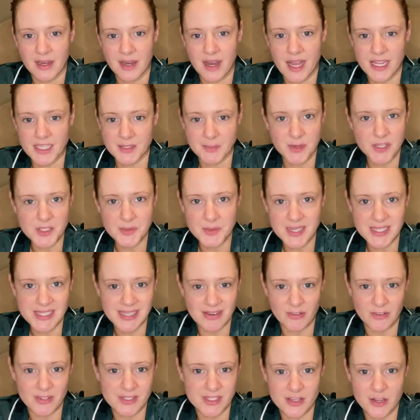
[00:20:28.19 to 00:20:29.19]
I suppose because
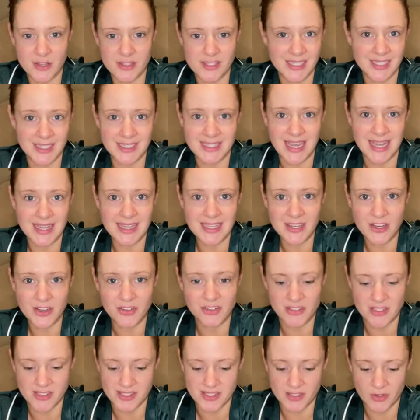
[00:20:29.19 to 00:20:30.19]
everyone's constantly telling her
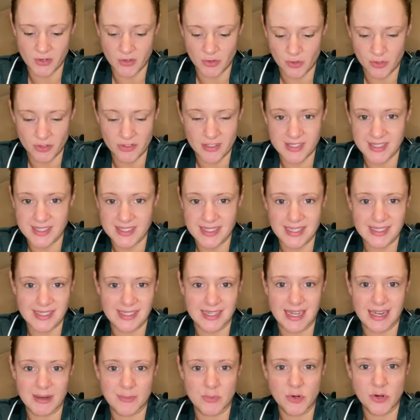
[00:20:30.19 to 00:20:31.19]
she's so gorgeous and doesn't
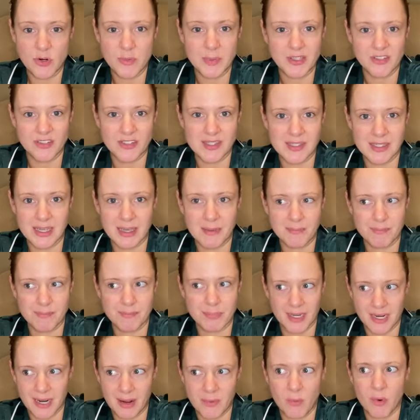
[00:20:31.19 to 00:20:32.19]
need more, but she's like,
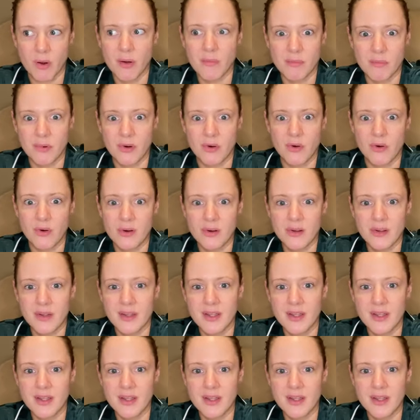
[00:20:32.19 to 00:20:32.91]
but I want more.